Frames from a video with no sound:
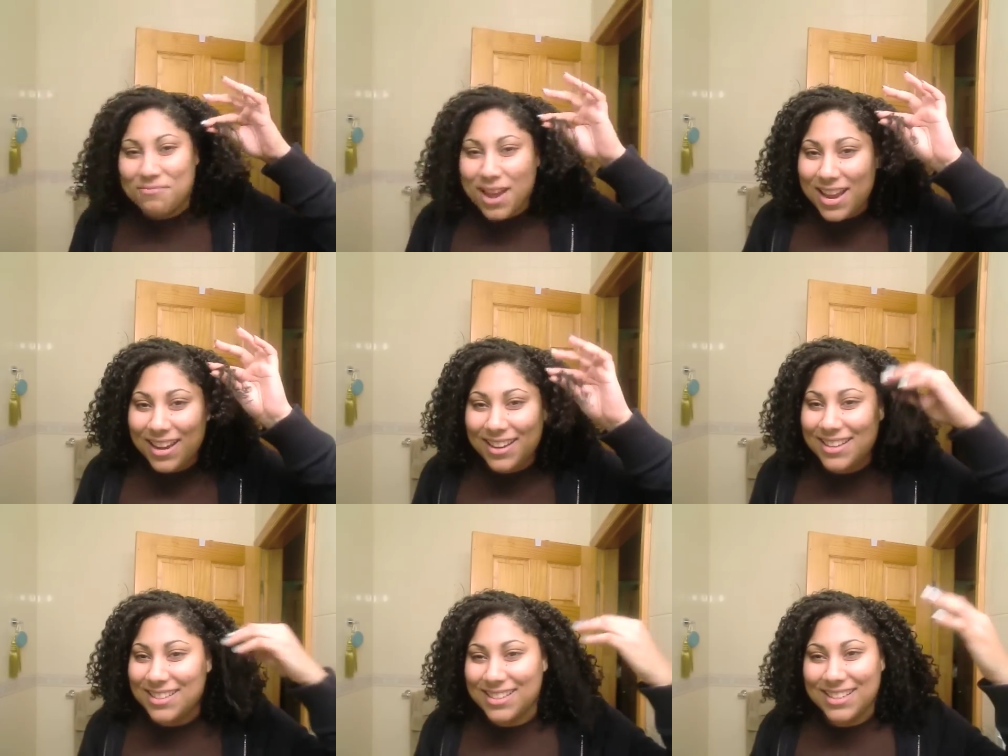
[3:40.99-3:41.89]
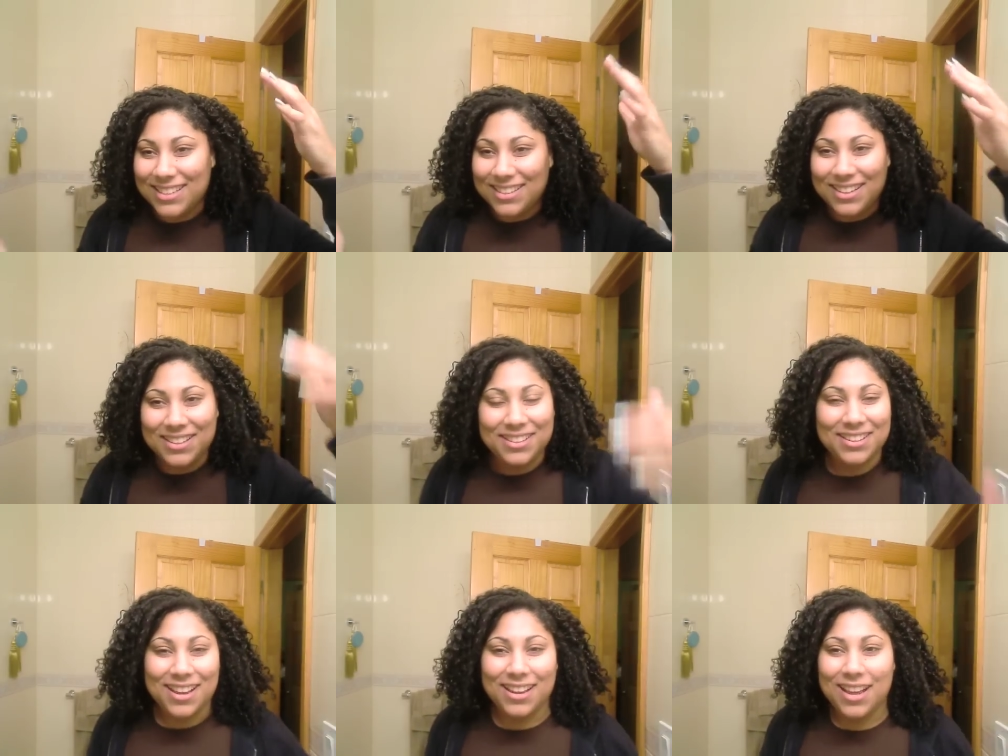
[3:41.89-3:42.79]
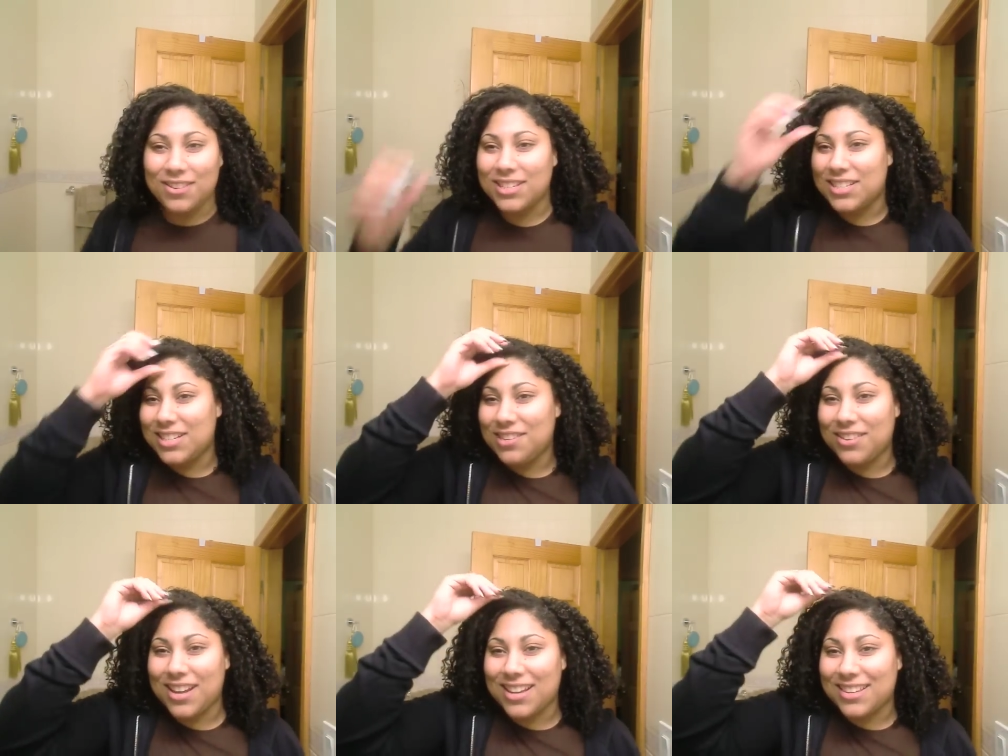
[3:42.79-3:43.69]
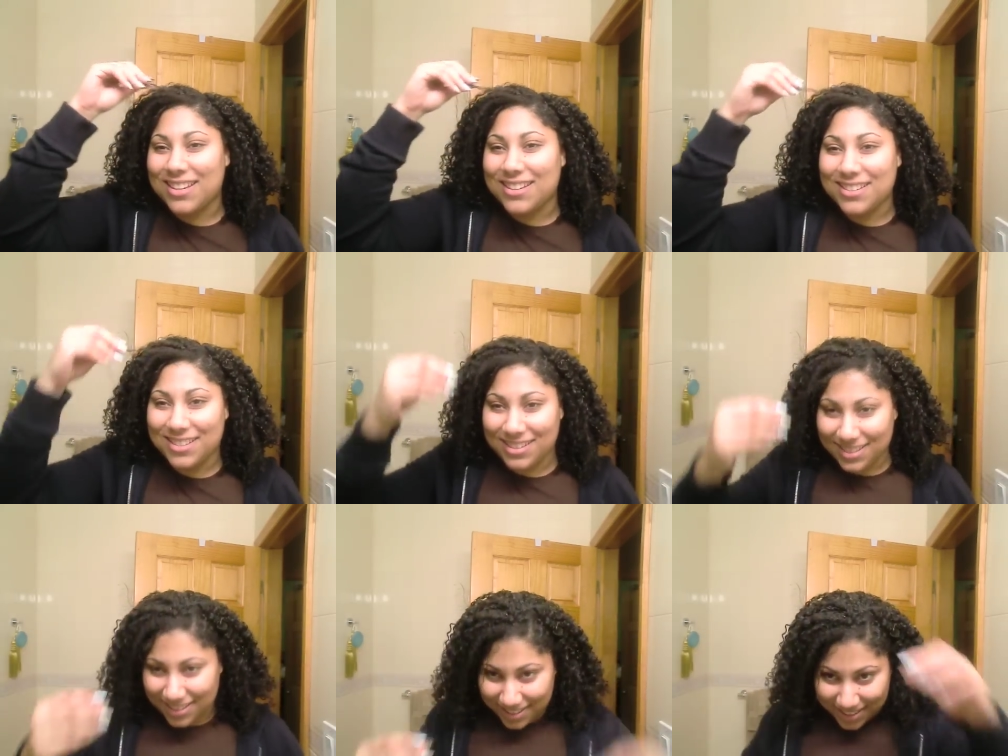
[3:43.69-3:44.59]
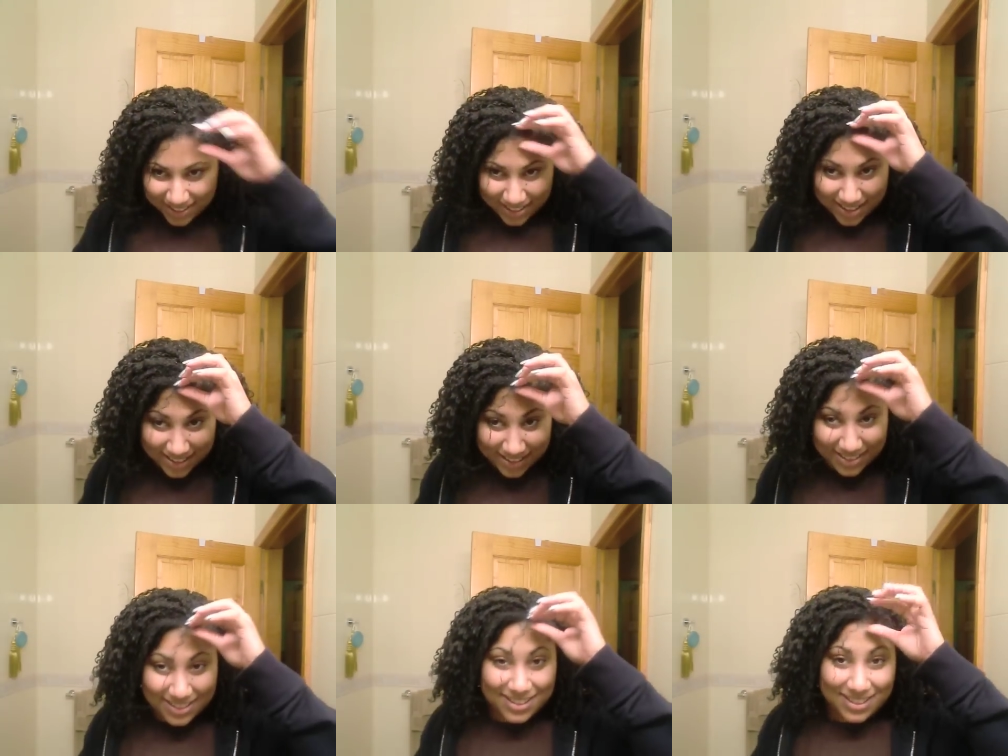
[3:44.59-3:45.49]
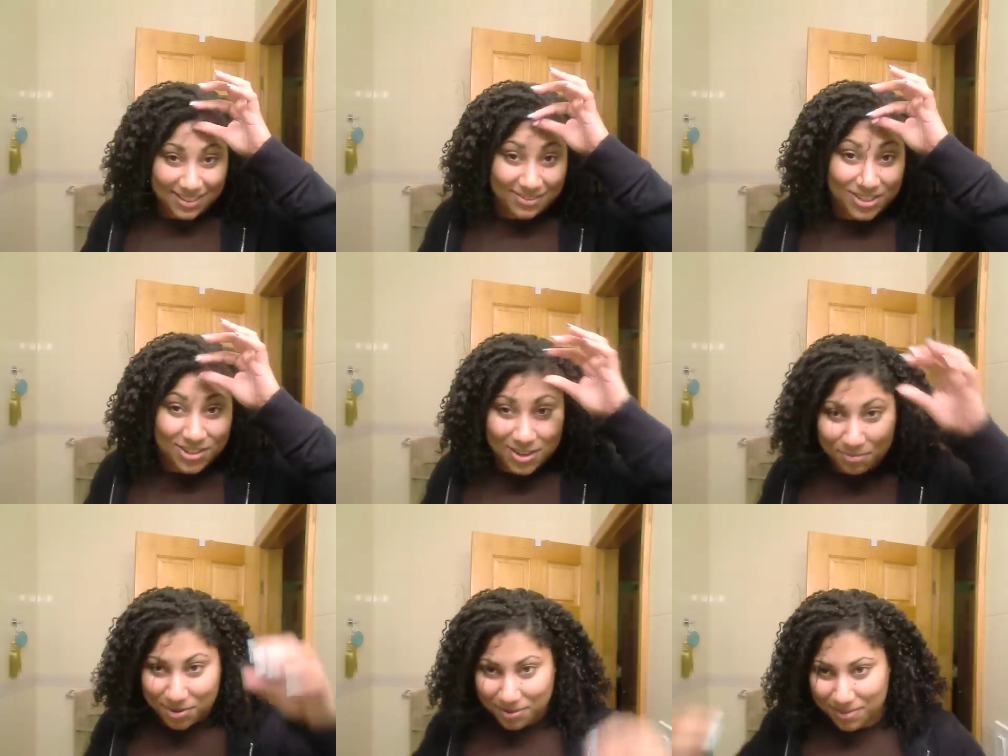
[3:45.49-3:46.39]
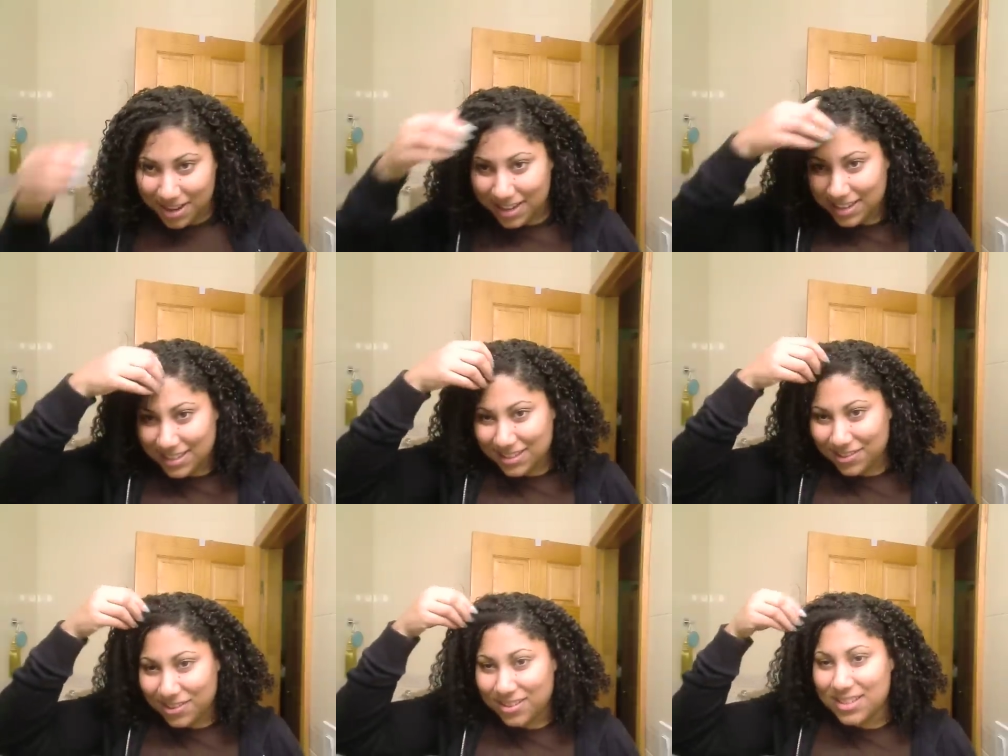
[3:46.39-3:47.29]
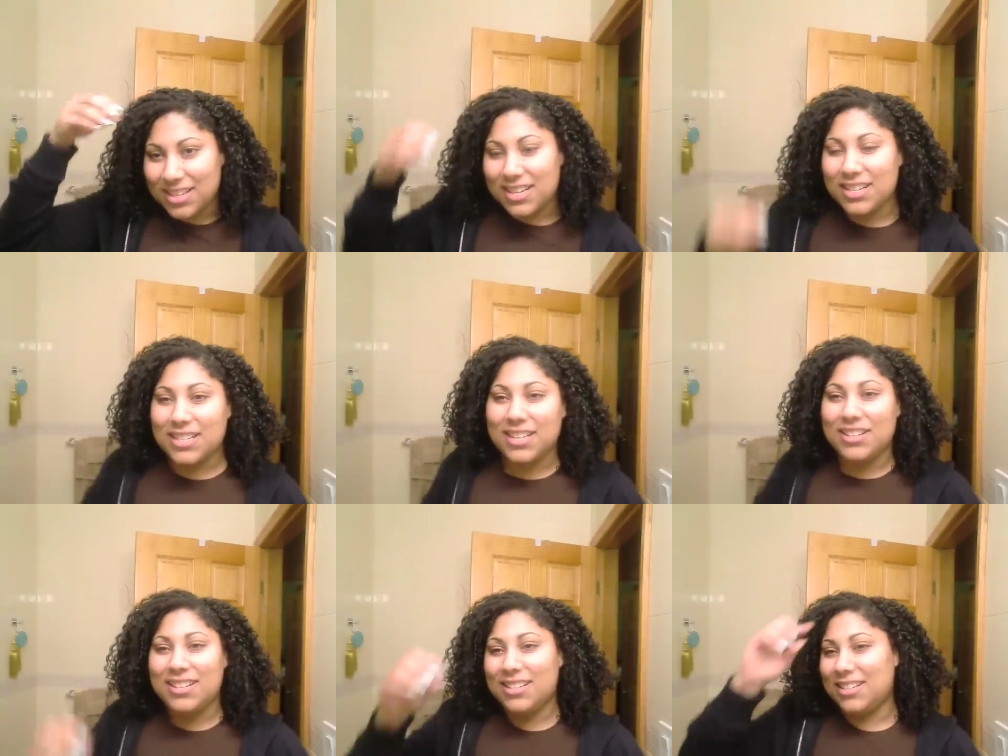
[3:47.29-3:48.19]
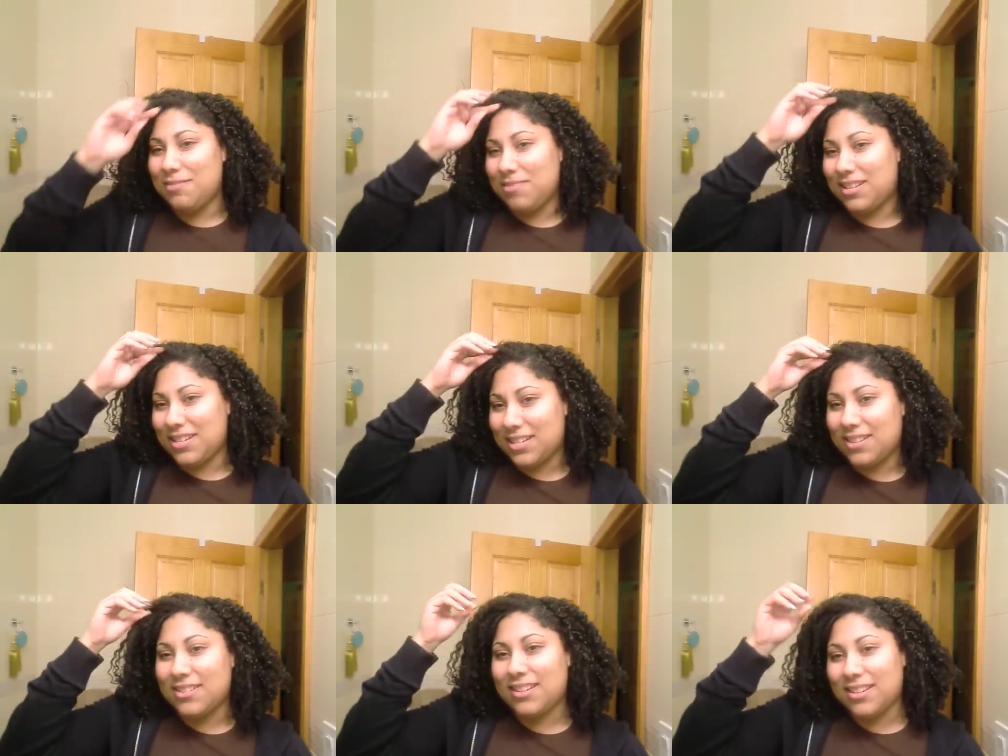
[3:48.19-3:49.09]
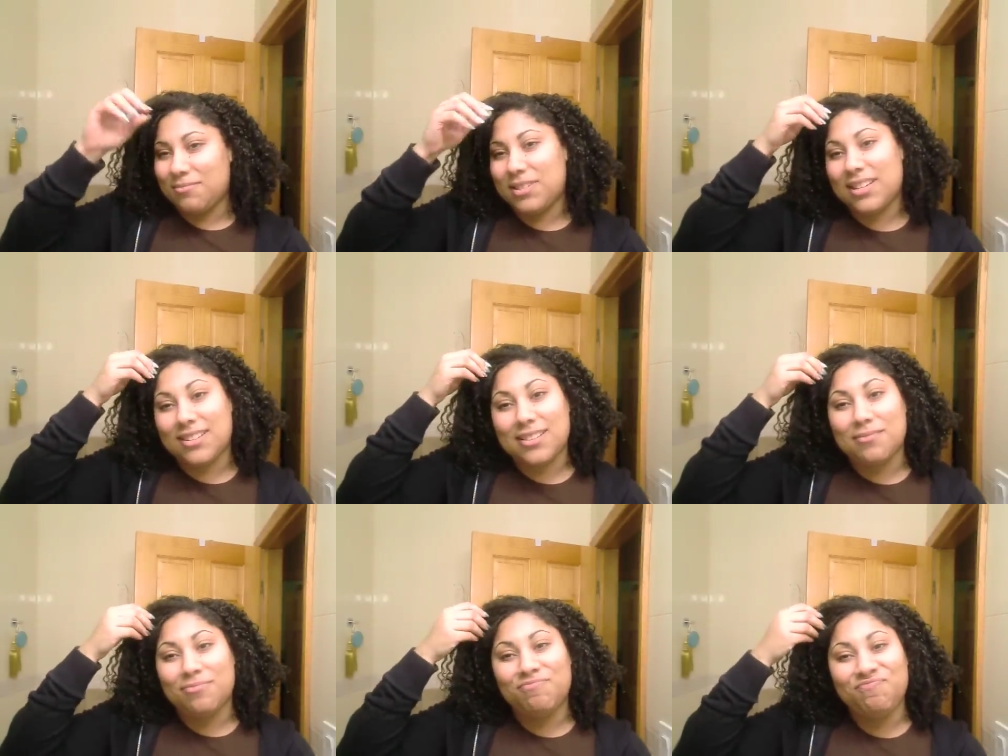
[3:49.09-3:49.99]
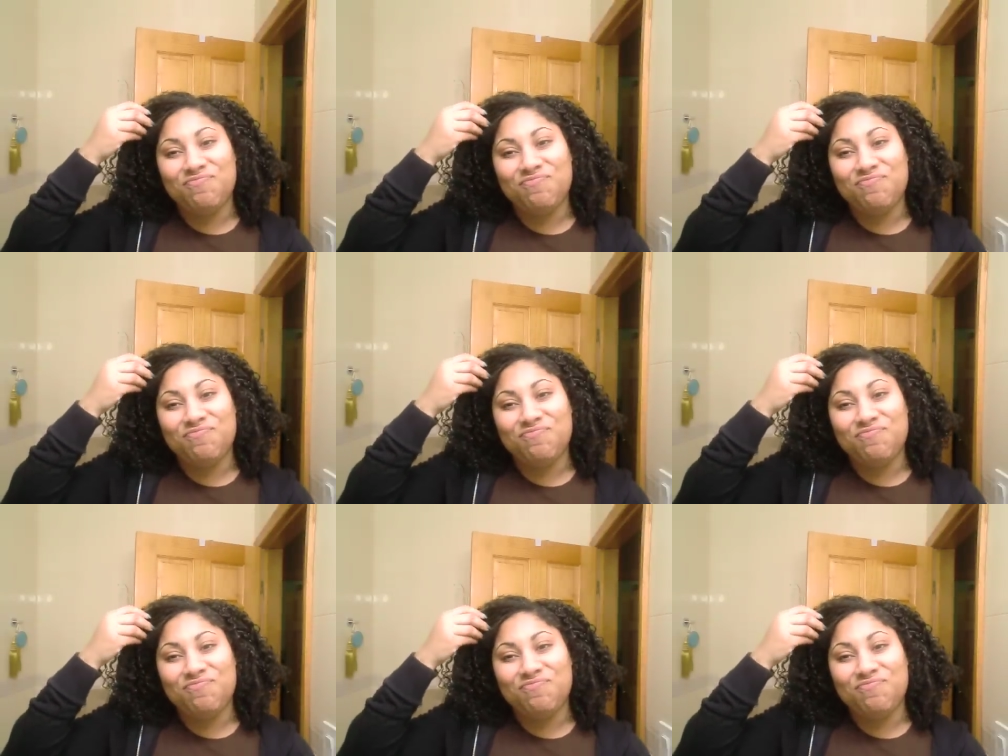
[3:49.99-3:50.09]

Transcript: my hair it, it, I was like she even got this yeah this is the retarded part of my hair that doesn't curl she's like you need to deep condition I was like let me tell you something